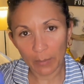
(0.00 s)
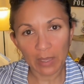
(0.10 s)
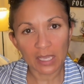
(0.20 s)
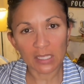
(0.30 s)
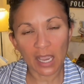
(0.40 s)

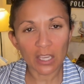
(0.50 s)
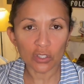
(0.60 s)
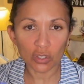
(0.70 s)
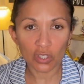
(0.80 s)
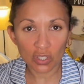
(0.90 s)
because as
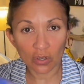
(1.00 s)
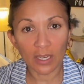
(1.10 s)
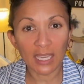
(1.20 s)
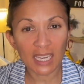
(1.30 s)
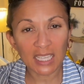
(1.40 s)
you're
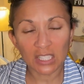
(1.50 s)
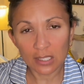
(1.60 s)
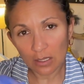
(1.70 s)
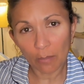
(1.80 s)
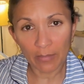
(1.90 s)
stirring it, it's
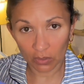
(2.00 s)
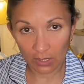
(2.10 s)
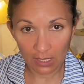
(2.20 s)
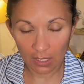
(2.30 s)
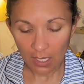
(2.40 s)
still
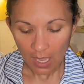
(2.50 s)
melting.